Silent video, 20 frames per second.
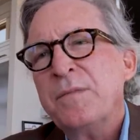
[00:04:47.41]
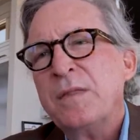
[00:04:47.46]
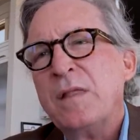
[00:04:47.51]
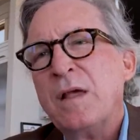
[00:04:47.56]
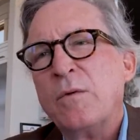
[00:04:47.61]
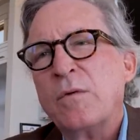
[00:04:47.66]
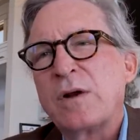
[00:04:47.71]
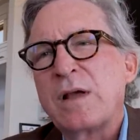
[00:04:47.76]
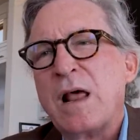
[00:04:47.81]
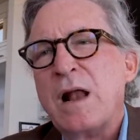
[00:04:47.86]

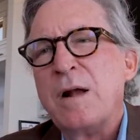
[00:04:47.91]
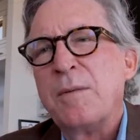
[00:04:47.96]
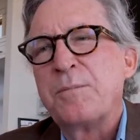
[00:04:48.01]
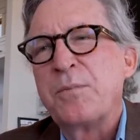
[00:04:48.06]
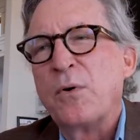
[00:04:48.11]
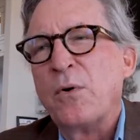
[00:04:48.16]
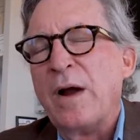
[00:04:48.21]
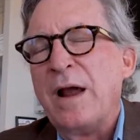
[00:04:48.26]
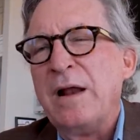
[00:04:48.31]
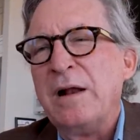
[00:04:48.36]
They were kind of
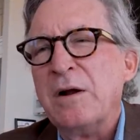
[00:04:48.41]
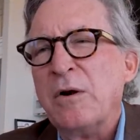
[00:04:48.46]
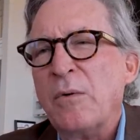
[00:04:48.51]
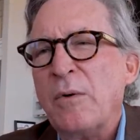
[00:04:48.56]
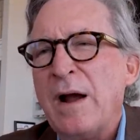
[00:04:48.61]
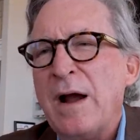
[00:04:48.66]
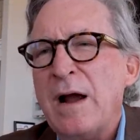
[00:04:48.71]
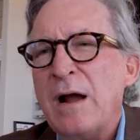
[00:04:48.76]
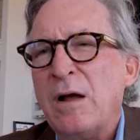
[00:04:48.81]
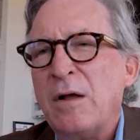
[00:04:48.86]
parading
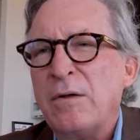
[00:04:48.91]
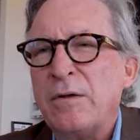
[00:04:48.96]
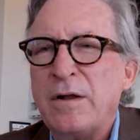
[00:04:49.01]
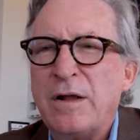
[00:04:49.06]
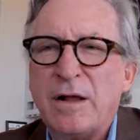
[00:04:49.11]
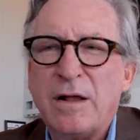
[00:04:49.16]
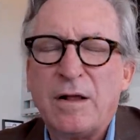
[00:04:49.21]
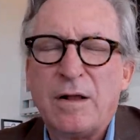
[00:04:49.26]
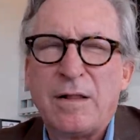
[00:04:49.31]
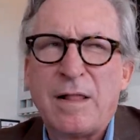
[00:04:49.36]
around.
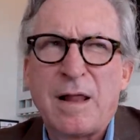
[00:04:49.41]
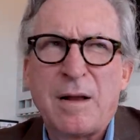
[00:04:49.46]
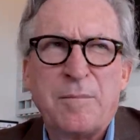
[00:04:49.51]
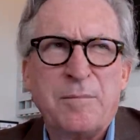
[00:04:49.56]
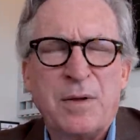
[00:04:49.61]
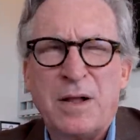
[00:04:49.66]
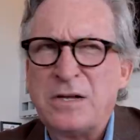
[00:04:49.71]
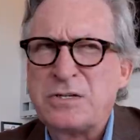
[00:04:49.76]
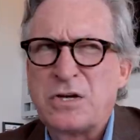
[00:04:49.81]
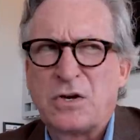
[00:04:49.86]
They had a
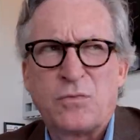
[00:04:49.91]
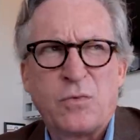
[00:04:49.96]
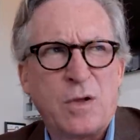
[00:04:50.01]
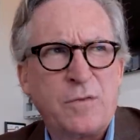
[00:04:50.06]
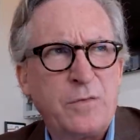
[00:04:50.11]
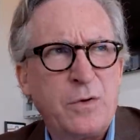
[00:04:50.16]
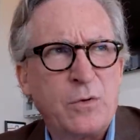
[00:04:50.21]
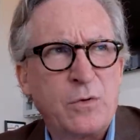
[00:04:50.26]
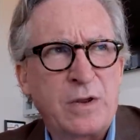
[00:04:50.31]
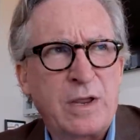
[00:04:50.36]
bunch of
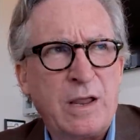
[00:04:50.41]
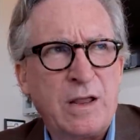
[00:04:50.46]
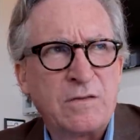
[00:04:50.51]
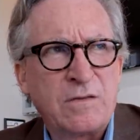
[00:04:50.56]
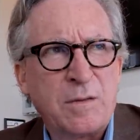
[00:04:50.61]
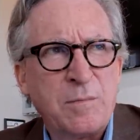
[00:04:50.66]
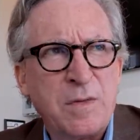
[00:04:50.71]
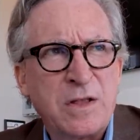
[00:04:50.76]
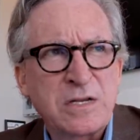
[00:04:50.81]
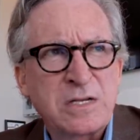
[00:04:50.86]
12-year-old kids.
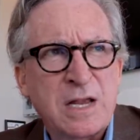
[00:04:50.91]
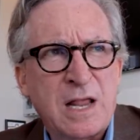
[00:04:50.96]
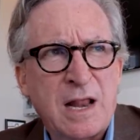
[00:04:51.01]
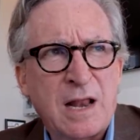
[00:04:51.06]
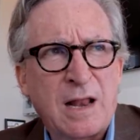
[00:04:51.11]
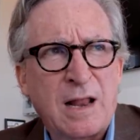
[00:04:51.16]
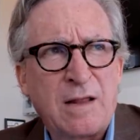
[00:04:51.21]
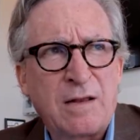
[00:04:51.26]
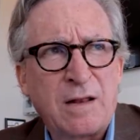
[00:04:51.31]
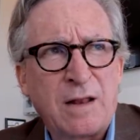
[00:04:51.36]
They must
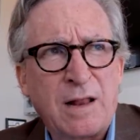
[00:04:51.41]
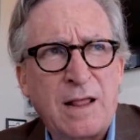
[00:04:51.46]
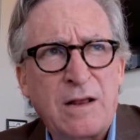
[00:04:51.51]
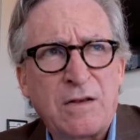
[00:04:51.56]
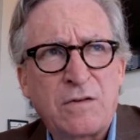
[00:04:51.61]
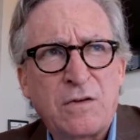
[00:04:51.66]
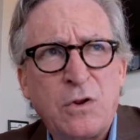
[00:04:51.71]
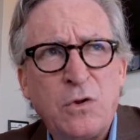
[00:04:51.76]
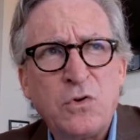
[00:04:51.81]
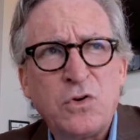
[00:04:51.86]
have
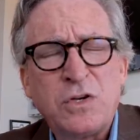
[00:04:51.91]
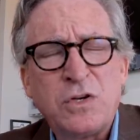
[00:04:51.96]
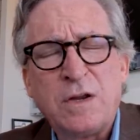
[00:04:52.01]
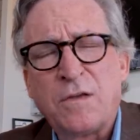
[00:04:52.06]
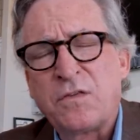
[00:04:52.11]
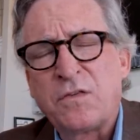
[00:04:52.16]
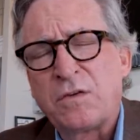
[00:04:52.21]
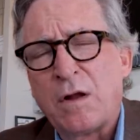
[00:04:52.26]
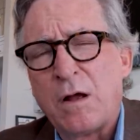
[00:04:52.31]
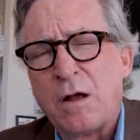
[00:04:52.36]
let two
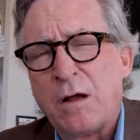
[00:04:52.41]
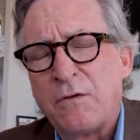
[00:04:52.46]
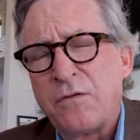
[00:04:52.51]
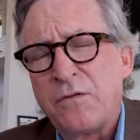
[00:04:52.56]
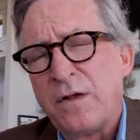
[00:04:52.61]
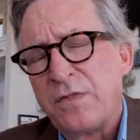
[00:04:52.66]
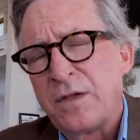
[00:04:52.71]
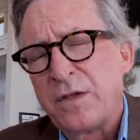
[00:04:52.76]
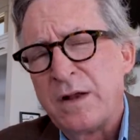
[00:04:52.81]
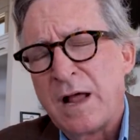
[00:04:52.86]
shifts off
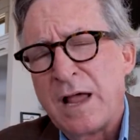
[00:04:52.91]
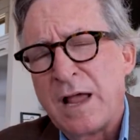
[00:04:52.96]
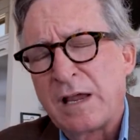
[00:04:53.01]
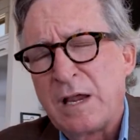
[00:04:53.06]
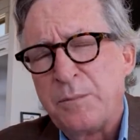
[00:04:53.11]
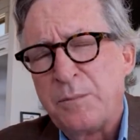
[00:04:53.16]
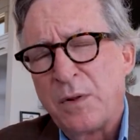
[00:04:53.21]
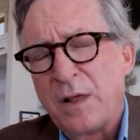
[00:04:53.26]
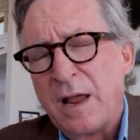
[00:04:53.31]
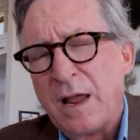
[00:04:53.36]
at the
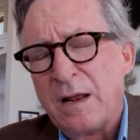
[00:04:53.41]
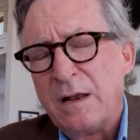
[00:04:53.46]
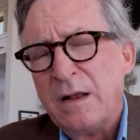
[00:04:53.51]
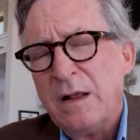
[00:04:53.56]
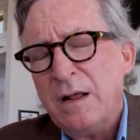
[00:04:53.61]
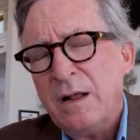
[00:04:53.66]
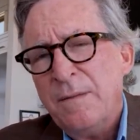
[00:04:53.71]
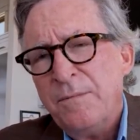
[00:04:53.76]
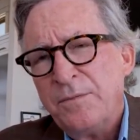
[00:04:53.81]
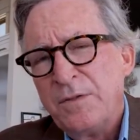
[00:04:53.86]
Nike plant
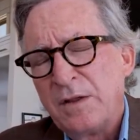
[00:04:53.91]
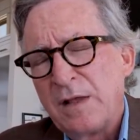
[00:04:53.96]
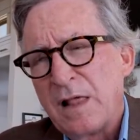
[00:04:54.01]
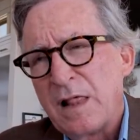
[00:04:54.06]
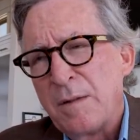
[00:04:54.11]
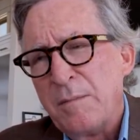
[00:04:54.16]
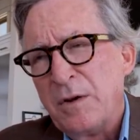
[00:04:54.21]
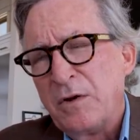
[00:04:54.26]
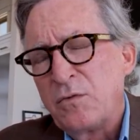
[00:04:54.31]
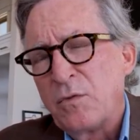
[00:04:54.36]
to get
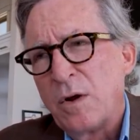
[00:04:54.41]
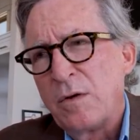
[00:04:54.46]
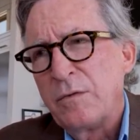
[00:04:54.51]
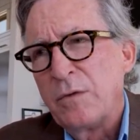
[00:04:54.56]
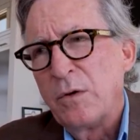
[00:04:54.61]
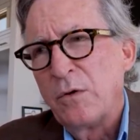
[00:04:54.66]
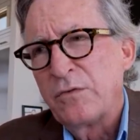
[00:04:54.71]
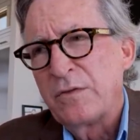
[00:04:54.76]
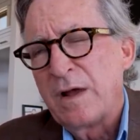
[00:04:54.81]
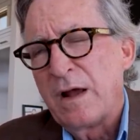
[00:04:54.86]
that many
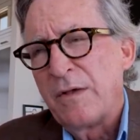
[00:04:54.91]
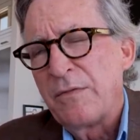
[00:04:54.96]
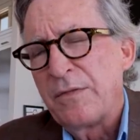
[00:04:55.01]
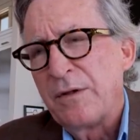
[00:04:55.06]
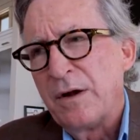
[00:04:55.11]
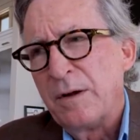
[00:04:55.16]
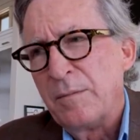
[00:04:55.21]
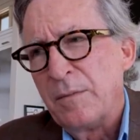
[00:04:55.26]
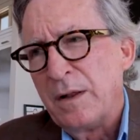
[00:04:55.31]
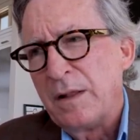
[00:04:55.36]
12-year-olds out
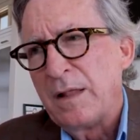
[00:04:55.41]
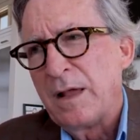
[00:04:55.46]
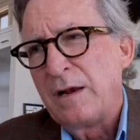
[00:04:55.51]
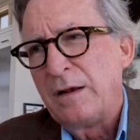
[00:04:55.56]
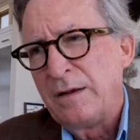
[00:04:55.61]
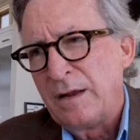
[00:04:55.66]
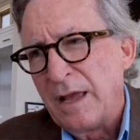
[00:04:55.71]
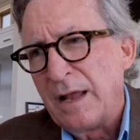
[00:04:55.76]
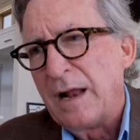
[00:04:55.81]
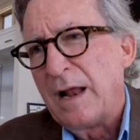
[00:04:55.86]
there. But they
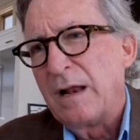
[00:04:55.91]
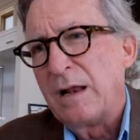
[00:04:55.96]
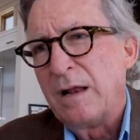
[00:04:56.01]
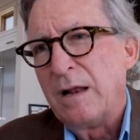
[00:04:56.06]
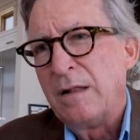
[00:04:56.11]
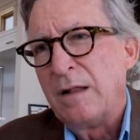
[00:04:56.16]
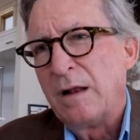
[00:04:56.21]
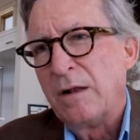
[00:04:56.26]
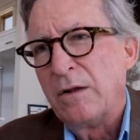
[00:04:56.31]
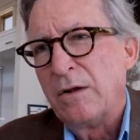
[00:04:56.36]
did it,
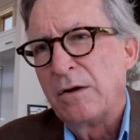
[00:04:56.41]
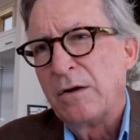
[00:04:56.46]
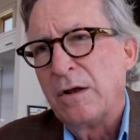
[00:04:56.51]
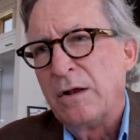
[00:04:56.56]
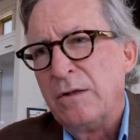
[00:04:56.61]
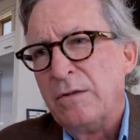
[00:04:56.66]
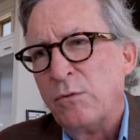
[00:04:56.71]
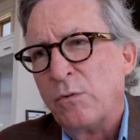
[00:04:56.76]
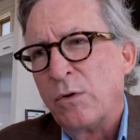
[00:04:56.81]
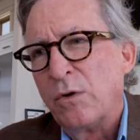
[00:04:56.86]
and they looked
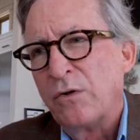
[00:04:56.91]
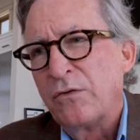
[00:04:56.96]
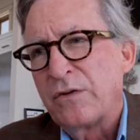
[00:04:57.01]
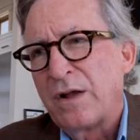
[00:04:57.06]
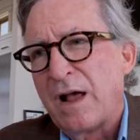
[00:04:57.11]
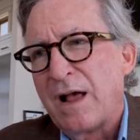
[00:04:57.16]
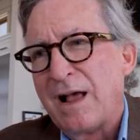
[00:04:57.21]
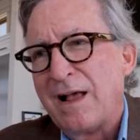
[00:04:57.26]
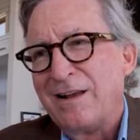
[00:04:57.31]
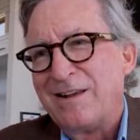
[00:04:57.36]
good in the world's
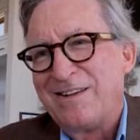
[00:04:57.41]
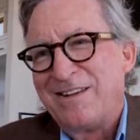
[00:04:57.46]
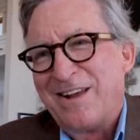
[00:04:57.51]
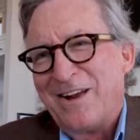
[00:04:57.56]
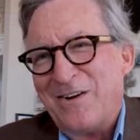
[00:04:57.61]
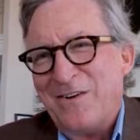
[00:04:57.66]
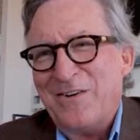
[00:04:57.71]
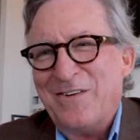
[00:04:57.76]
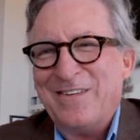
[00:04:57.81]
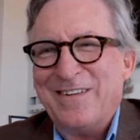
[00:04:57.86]
eyes. So.